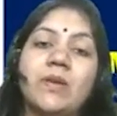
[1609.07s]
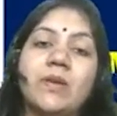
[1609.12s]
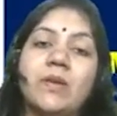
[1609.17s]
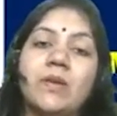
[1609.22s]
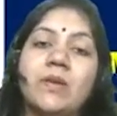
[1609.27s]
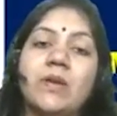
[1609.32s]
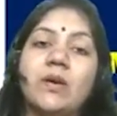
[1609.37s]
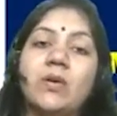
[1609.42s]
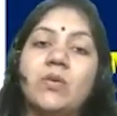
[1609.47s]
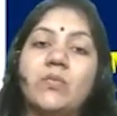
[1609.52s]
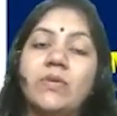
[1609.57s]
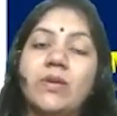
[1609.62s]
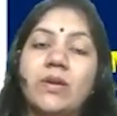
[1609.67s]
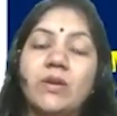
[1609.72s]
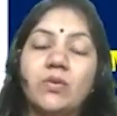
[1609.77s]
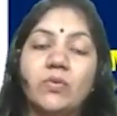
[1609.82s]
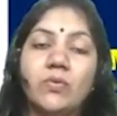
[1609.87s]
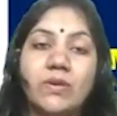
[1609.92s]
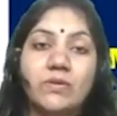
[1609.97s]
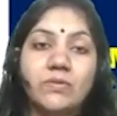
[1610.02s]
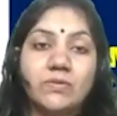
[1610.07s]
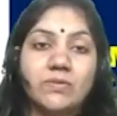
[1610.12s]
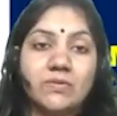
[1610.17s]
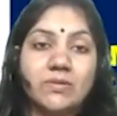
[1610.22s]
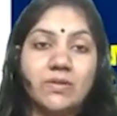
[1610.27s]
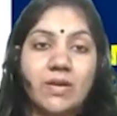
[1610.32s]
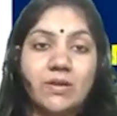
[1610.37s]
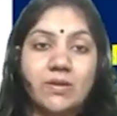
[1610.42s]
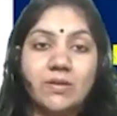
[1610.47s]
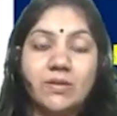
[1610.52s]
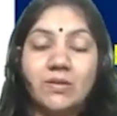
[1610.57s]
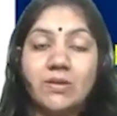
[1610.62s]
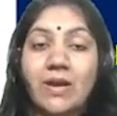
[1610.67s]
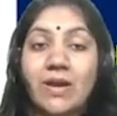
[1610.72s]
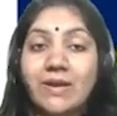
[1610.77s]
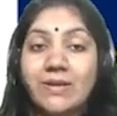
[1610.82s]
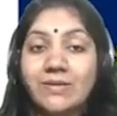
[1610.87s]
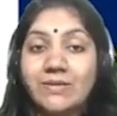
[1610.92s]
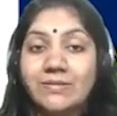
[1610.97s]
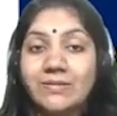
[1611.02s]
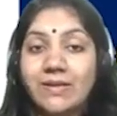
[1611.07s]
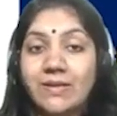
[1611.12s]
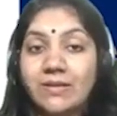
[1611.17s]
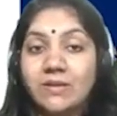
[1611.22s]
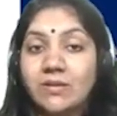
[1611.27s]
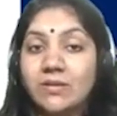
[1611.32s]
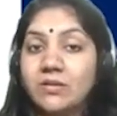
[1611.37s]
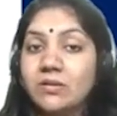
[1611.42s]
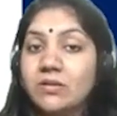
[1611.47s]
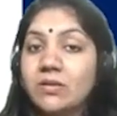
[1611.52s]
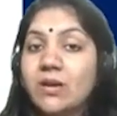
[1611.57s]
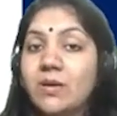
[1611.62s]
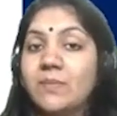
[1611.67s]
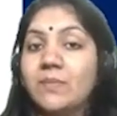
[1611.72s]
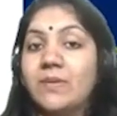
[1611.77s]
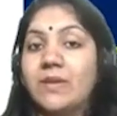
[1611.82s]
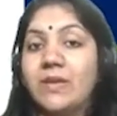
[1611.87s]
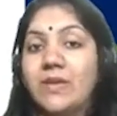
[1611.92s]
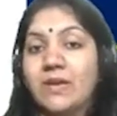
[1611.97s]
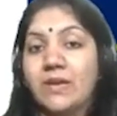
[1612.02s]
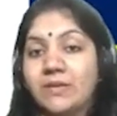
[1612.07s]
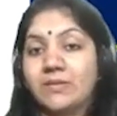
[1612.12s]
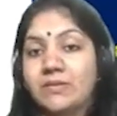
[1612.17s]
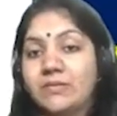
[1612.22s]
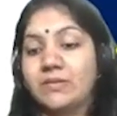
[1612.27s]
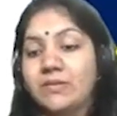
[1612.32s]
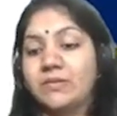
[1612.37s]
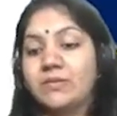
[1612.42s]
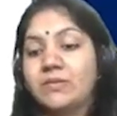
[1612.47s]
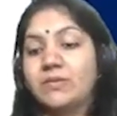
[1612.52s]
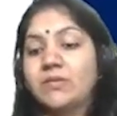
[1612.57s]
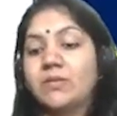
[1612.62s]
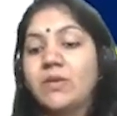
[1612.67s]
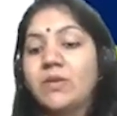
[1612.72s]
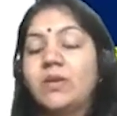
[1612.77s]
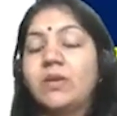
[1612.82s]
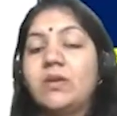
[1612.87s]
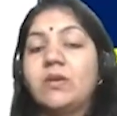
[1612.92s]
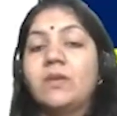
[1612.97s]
Now we are going to start understand the Company Act. Okay?